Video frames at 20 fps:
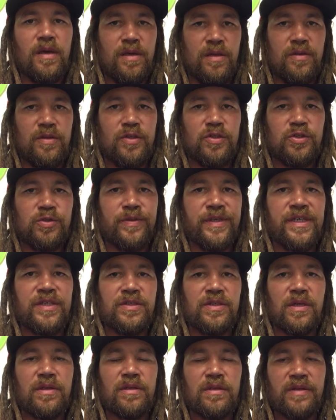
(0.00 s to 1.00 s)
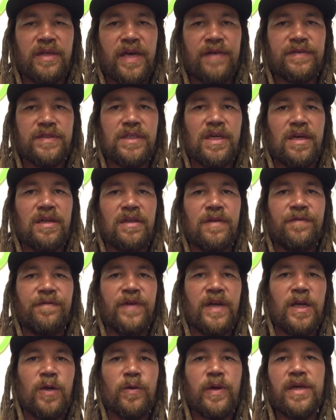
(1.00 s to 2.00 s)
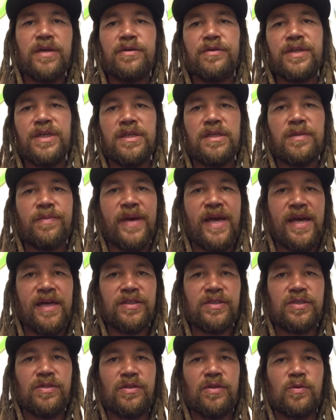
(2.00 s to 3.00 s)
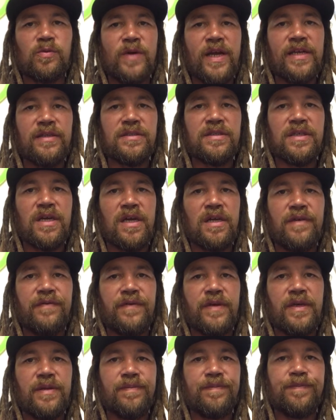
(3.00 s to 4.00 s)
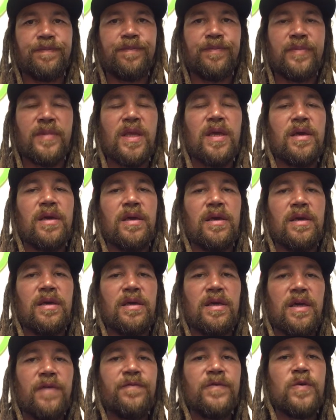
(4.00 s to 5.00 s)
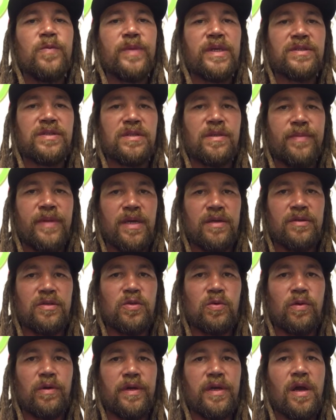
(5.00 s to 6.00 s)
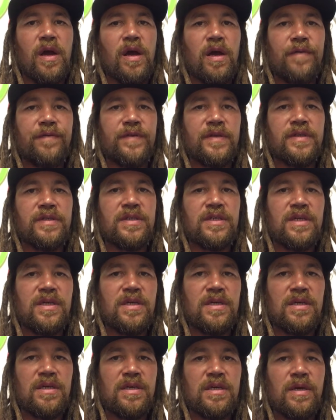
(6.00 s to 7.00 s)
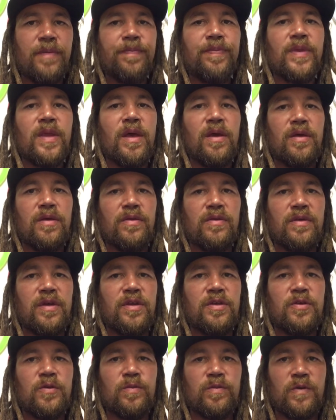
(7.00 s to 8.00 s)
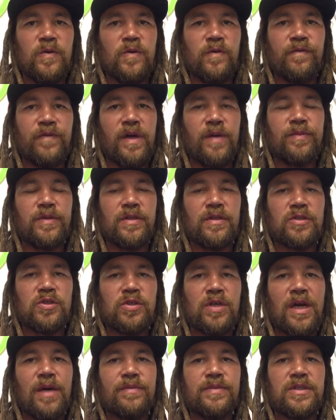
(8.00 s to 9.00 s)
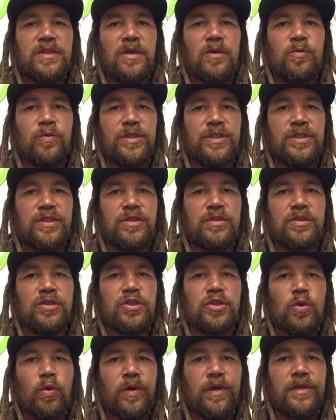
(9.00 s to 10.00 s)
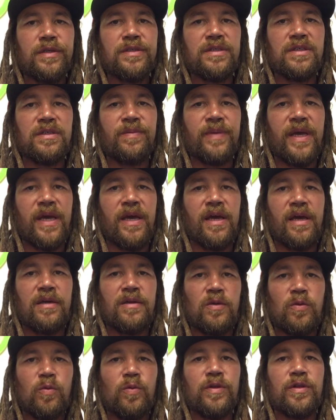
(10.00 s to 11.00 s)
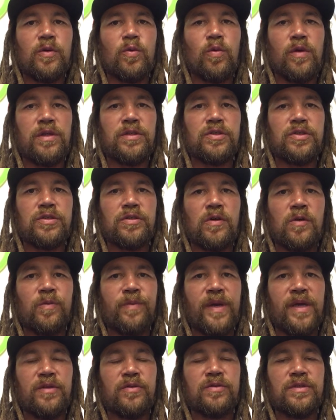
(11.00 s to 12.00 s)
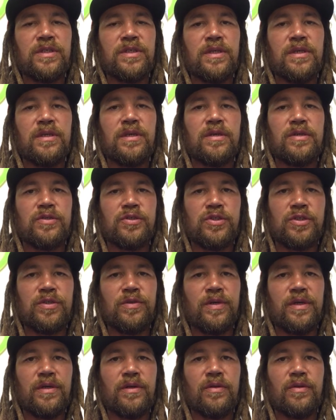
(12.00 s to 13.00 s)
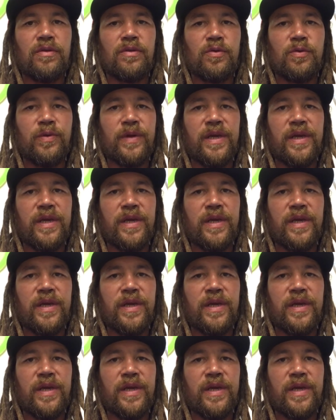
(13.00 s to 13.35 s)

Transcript: The tree is on the left side of the fairway. You need to pass to the right side of it. If you miss the mandatory off the tee, then you move up to the drop zone, which is the short tee pad, with a 1-stroke penalty, shooting 3.